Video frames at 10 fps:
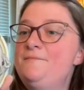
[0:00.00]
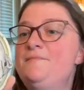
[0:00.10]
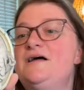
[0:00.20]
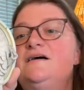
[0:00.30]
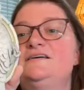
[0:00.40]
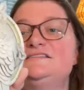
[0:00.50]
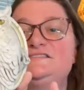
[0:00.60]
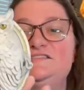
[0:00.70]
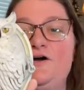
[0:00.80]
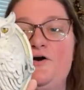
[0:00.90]
So
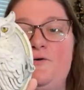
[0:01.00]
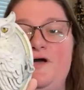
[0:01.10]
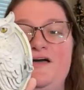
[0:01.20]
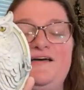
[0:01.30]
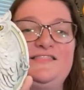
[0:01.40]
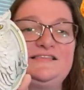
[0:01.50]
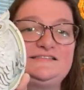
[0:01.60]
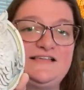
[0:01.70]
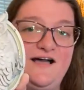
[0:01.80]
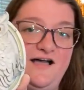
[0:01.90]
this
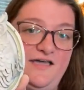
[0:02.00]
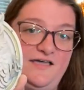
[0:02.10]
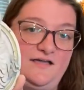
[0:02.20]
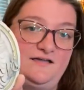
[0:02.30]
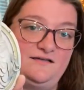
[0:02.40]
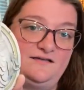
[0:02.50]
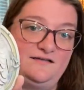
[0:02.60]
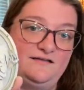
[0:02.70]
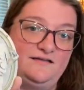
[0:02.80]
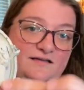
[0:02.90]
guy
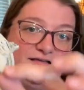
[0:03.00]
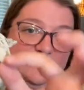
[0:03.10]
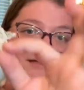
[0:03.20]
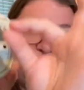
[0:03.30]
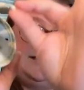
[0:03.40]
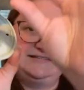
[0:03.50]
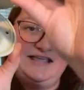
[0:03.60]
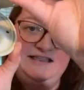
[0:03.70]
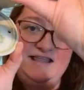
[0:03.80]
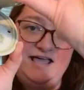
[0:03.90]
is a
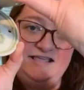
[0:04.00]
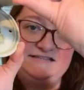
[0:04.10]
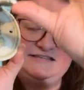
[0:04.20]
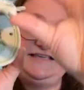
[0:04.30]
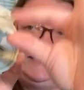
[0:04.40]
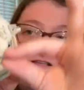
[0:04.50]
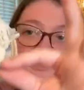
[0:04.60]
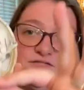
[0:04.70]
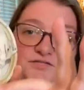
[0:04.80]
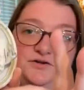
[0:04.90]

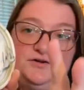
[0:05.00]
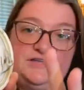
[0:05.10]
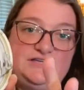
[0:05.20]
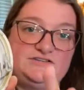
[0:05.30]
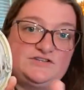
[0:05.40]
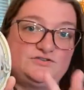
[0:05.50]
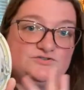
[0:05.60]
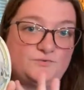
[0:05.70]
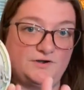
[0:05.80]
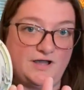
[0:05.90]
1930s
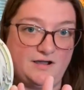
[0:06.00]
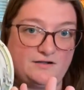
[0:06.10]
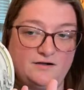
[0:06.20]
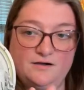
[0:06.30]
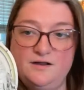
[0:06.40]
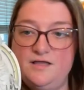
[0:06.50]
door knocker